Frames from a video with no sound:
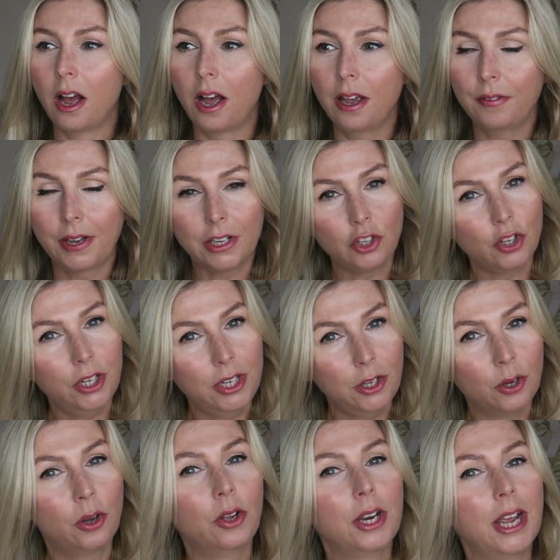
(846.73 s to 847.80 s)
I've actually
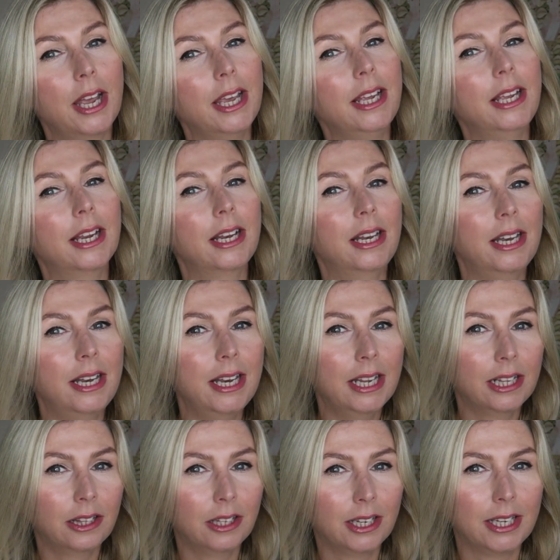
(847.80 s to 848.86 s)
got a
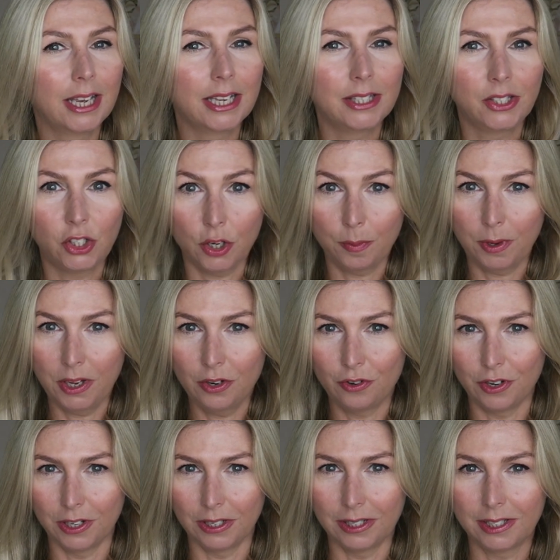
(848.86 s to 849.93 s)
little guest
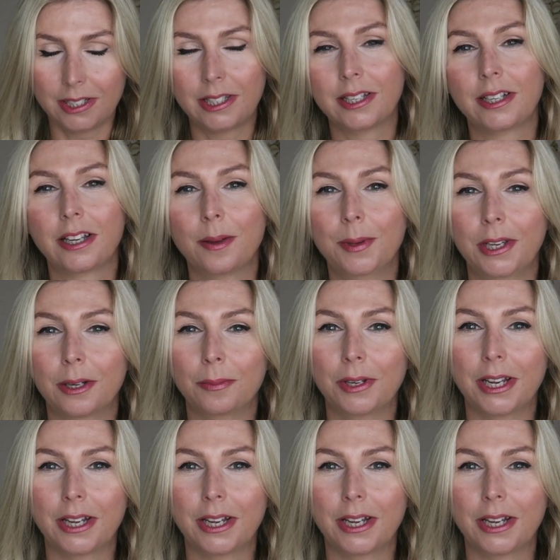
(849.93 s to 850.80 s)
appearance coming up